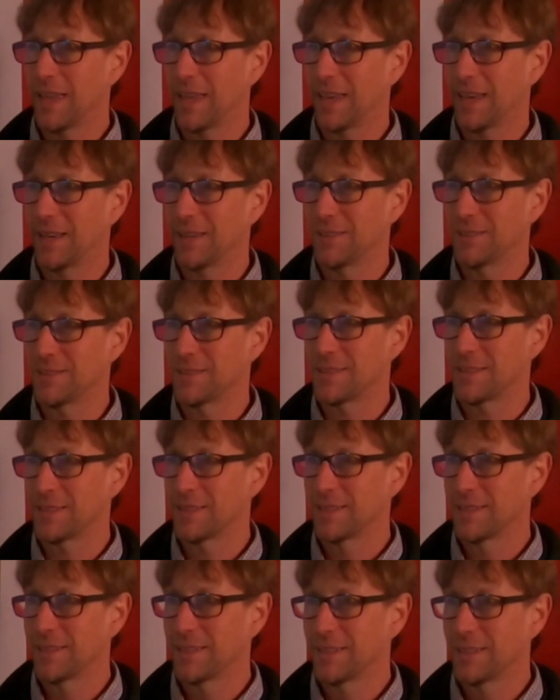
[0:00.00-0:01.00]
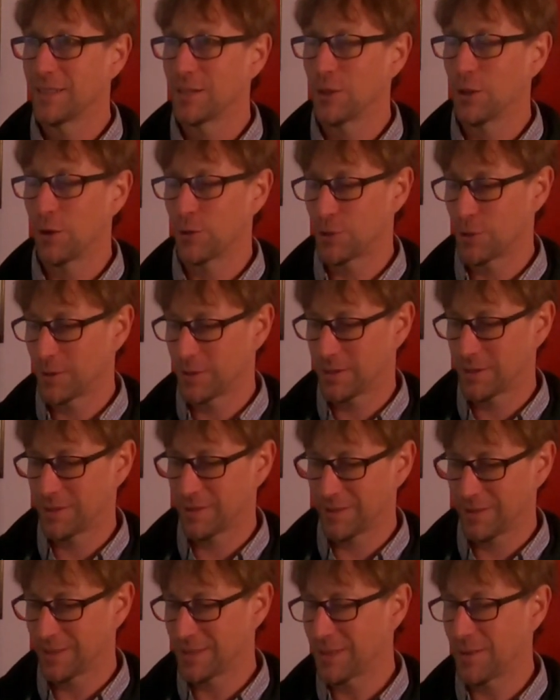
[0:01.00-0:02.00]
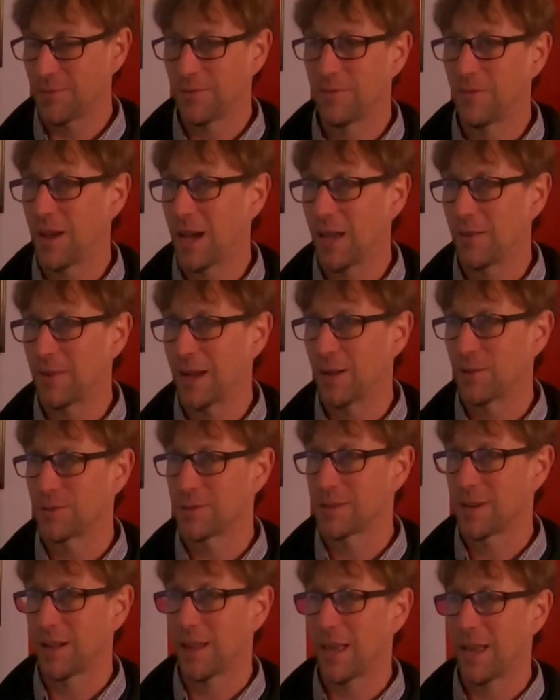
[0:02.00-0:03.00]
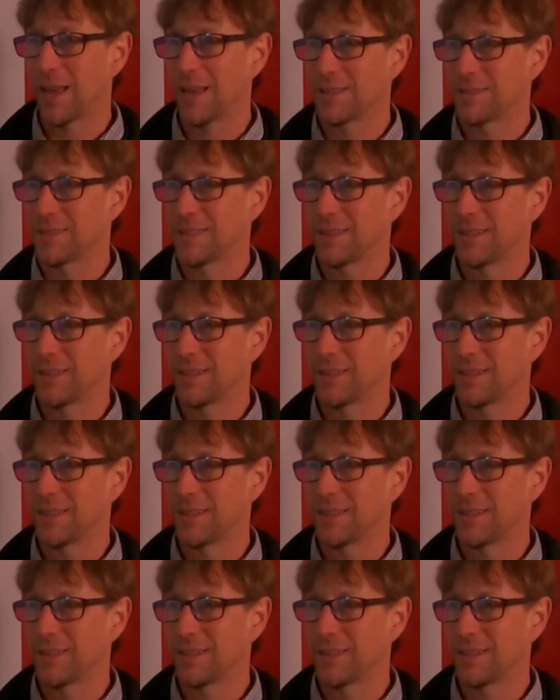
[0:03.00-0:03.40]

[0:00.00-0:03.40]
and so it's a 5-ounce glass,